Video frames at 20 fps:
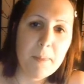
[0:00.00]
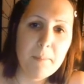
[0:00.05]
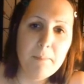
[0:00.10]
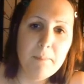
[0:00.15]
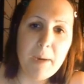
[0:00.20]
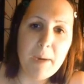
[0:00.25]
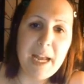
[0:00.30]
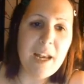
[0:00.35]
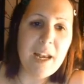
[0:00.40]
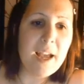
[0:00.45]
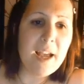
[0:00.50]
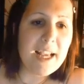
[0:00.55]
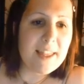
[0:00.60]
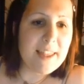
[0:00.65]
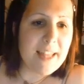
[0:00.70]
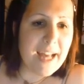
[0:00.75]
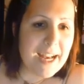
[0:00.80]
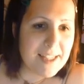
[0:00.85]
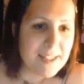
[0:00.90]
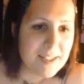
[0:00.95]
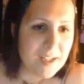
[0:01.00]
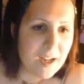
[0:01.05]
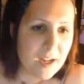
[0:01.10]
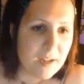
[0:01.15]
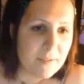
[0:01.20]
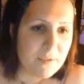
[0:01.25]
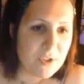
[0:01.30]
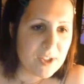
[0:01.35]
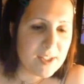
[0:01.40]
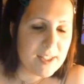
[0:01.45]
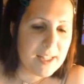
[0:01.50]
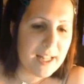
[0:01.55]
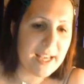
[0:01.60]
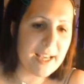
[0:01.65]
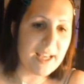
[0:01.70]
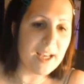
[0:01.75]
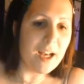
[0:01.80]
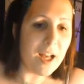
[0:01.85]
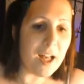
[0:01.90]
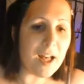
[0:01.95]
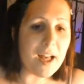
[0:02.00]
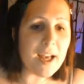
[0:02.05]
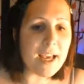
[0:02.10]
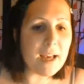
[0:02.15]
But I like that as kind of just like a, hi,